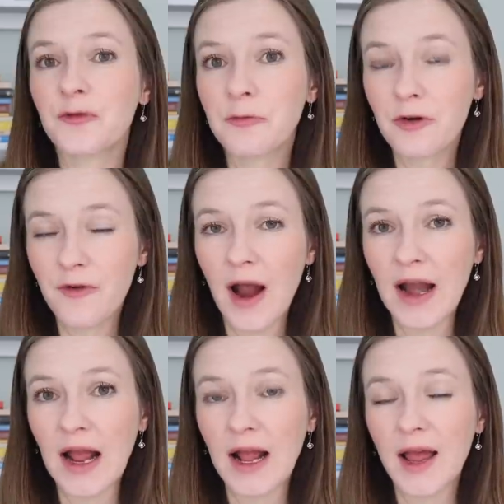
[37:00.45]
of
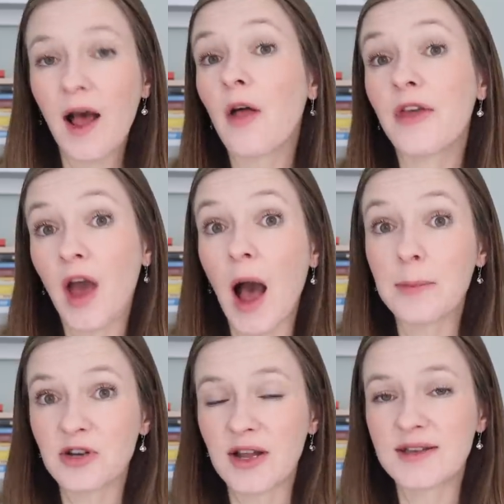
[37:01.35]
providing healthy
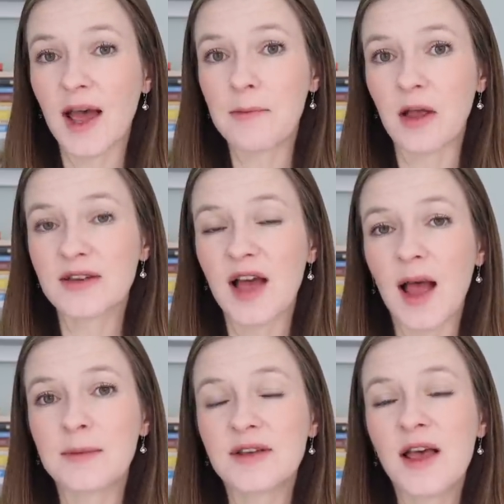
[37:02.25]
options at meal
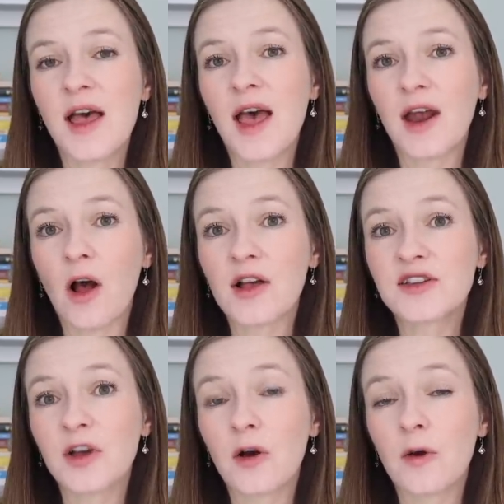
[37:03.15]
times and
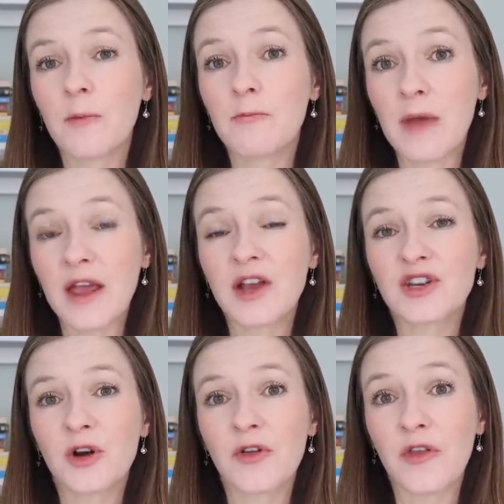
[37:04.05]
also making
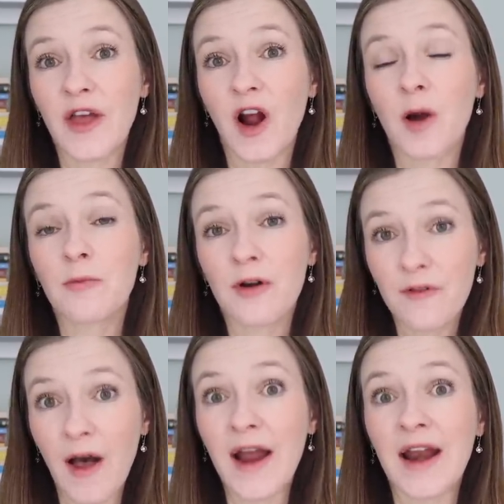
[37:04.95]
sure that they are
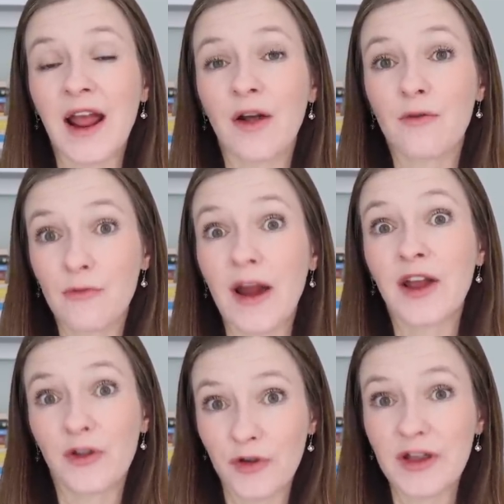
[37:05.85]
providing
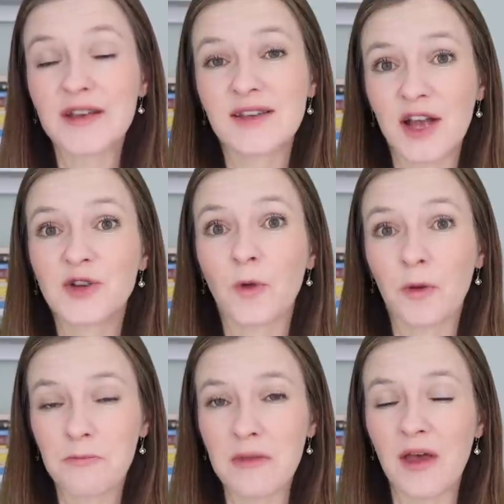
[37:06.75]
regularly
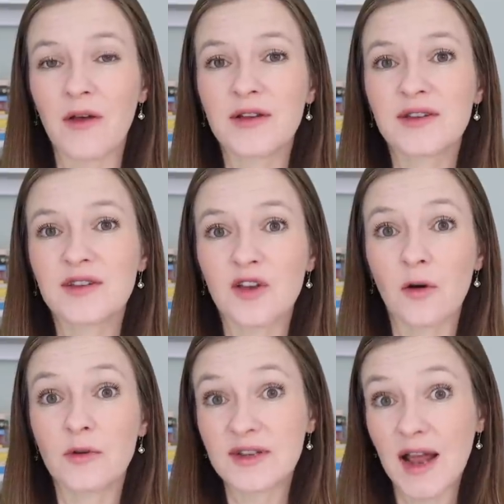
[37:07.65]
scheduled meals.
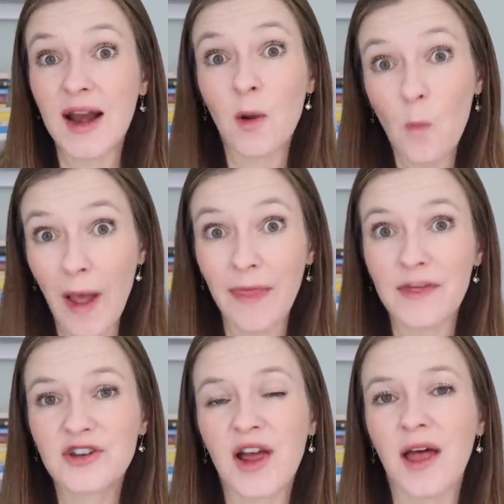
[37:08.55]
So deciding when
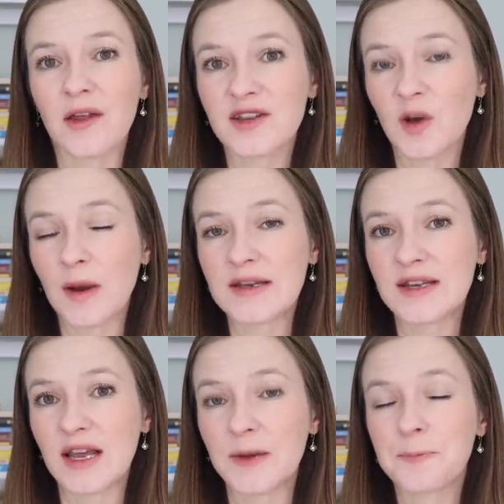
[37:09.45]
the child is going
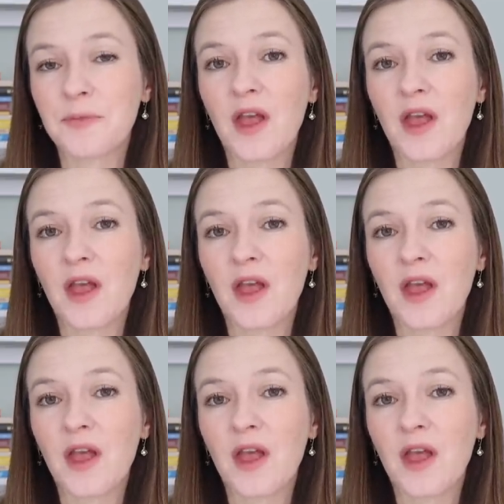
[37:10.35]
to eat.